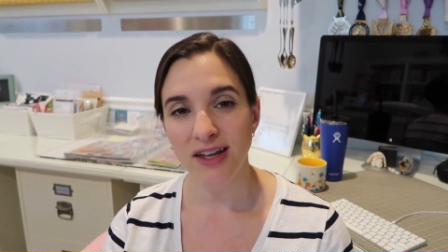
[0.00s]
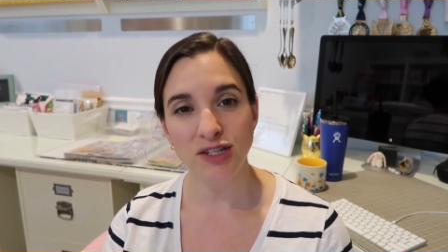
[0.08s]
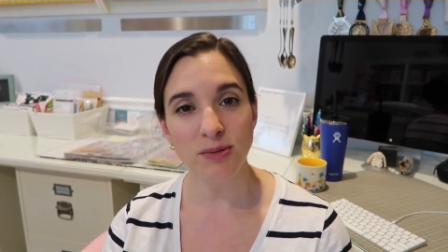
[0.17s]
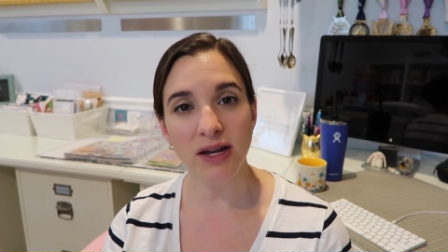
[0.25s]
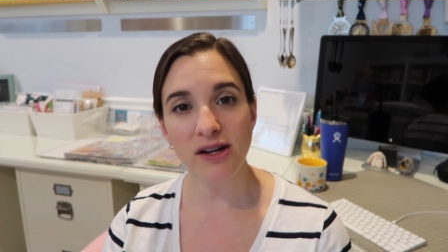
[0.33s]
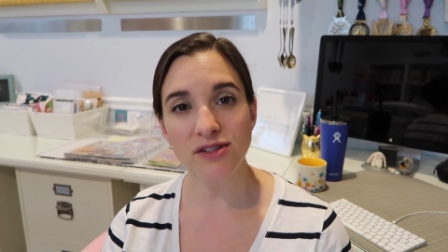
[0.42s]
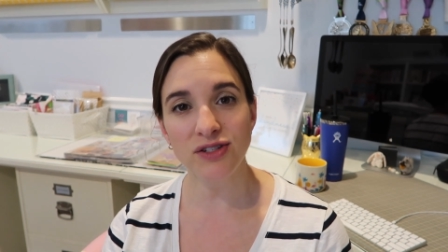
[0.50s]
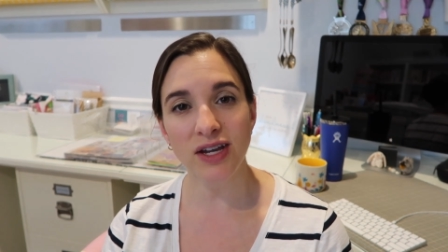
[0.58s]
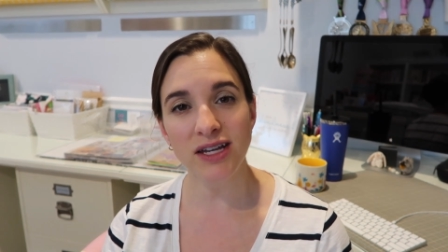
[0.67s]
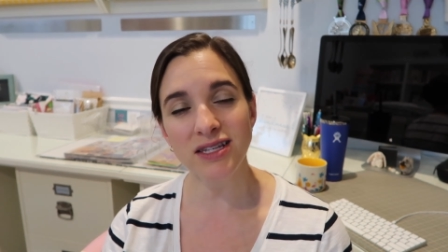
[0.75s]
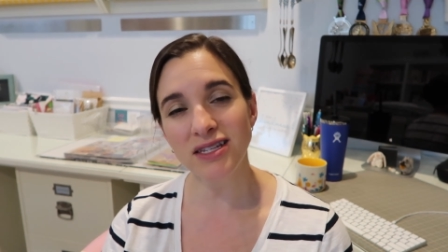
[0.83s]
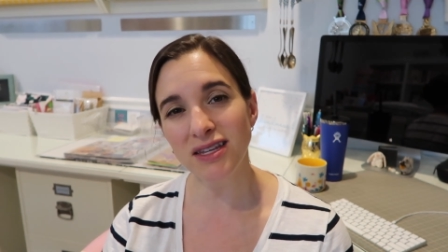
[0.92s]
To be honest, you
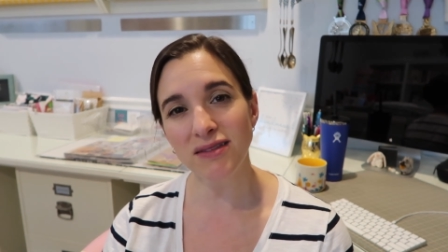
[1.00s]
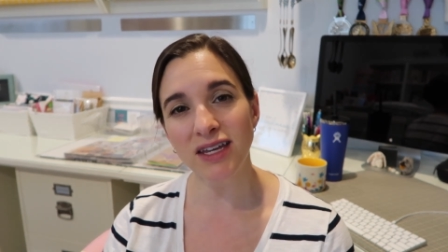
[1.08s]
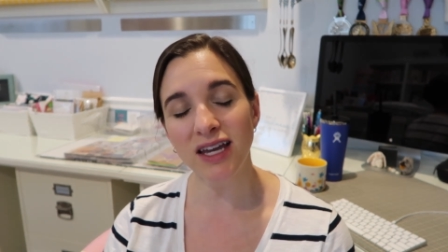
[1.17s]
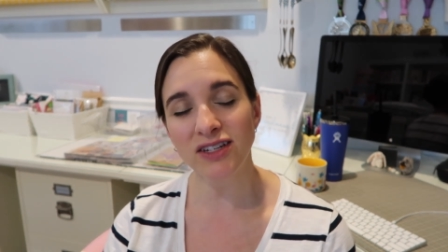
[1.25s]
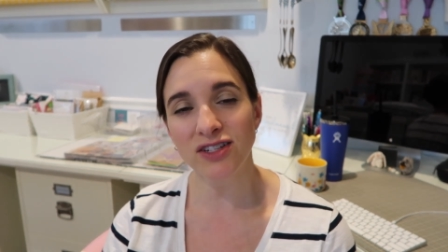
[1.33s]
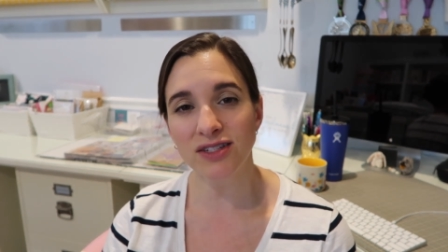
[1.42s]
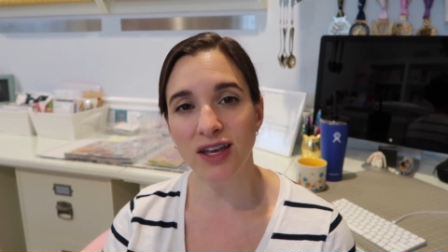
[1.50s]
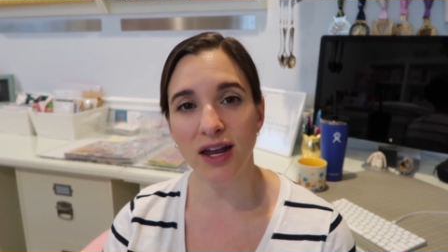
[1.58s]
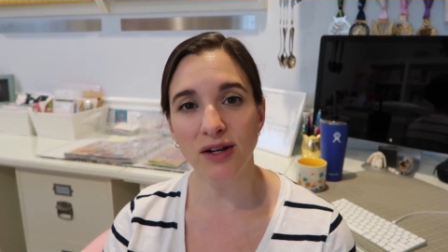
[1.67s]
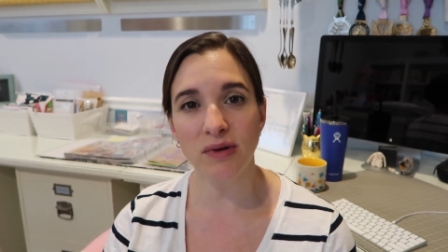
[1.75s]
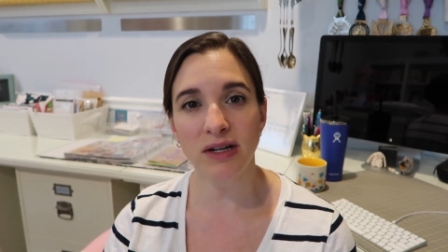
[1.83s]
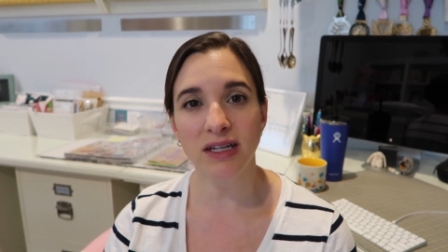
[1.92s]
guys, that's something I just
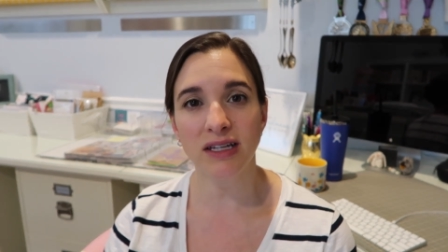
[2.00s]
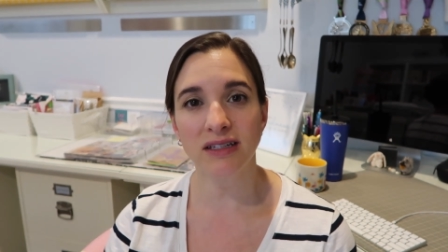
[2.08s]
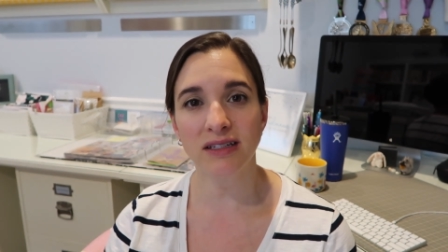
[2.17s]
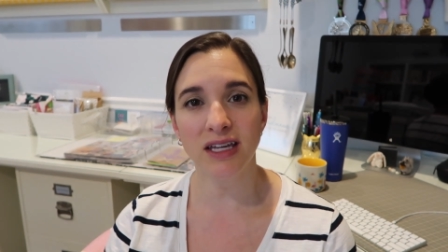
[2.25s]
kind of want to